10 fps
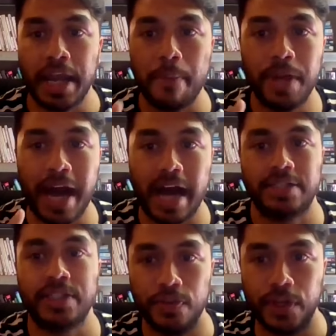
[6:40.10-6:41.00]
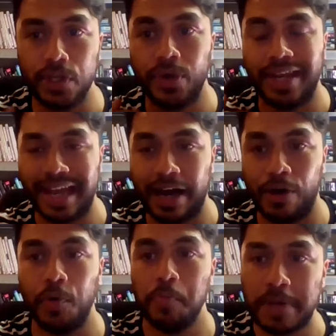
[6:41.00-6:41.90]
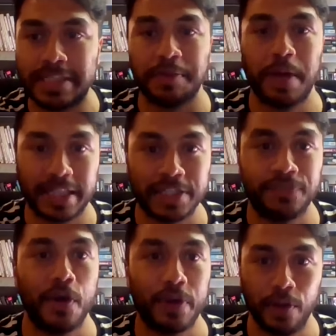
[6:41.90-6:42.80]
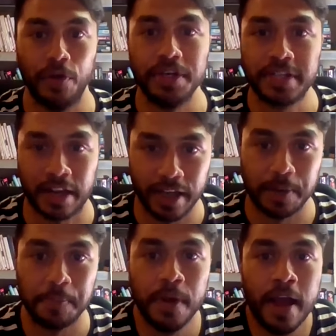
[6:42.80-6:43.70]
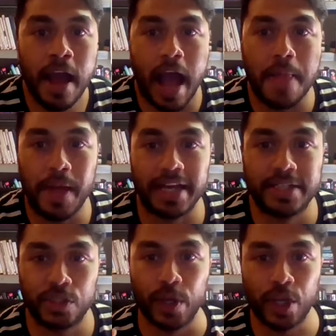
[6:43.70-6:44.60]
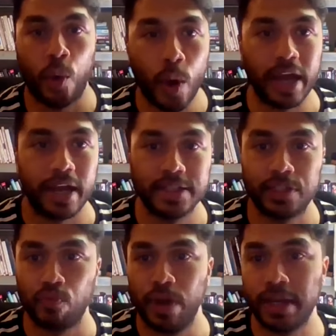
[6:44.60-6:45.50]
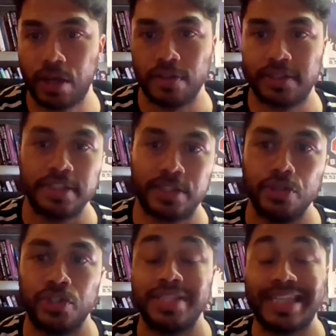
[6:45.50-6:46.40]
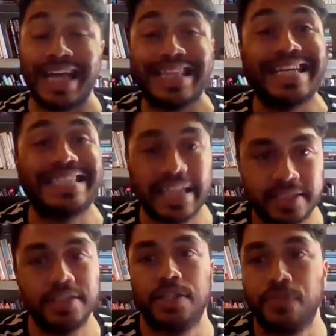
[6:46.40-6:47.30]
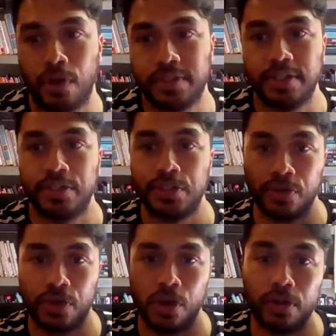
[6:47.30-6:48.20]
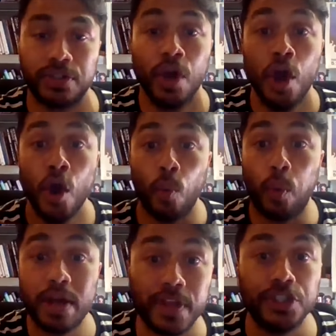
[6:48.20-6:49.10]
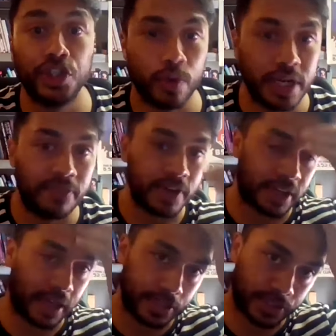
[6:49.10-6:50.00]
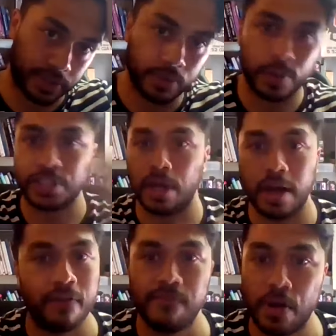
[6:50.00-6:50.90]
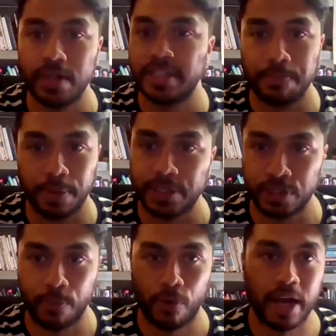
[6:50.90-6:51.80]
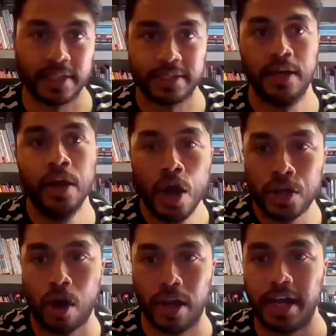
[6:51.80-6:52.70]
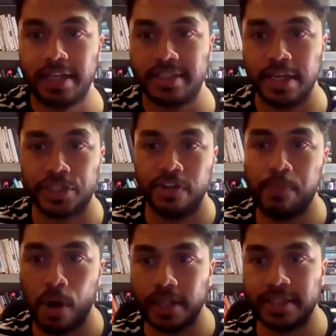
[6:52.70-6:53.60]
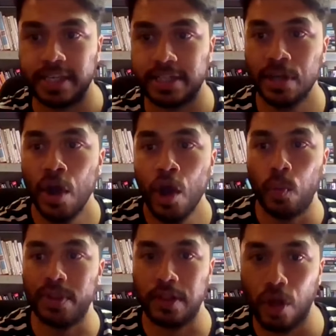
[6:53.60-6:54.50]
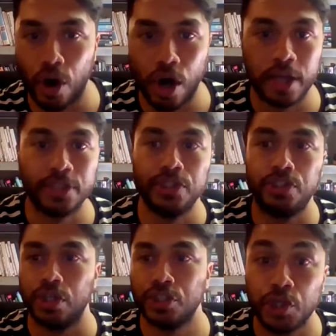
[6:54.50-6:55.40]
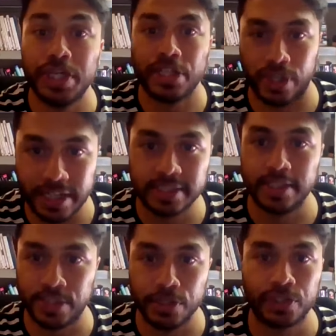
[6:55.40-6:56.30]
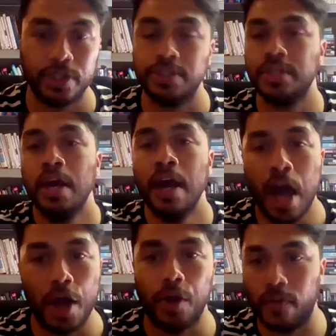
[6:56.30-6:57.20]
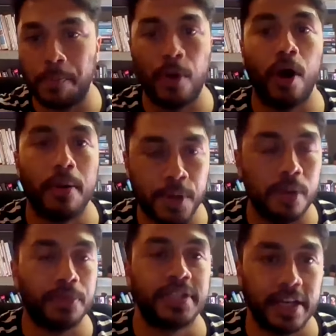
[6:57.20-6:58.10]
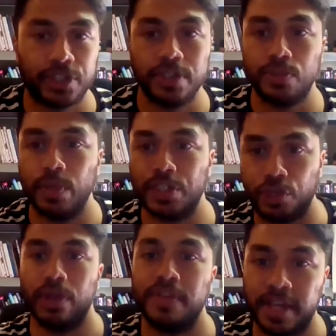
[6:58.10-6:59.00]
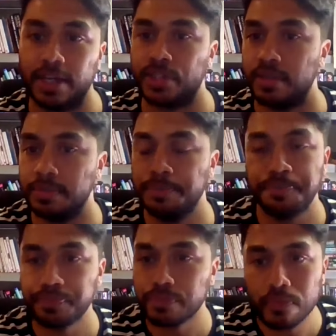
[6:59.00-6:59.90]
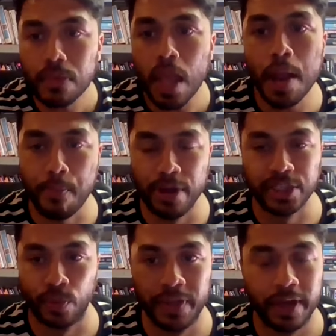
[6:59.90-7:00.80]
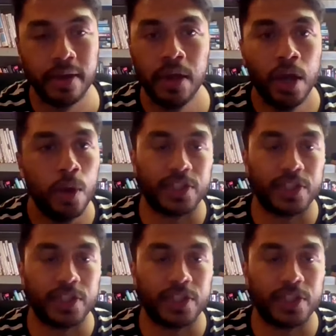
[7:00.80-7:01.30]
Now, I'm going to ask you that you allow me to make this very loaded claim, and that is to equate written constitutions and the existence of constitutional courts with juridification, which I very simply summarize as a colonization of politics with law and judicial institutions and all the permutations which juridification brings with it,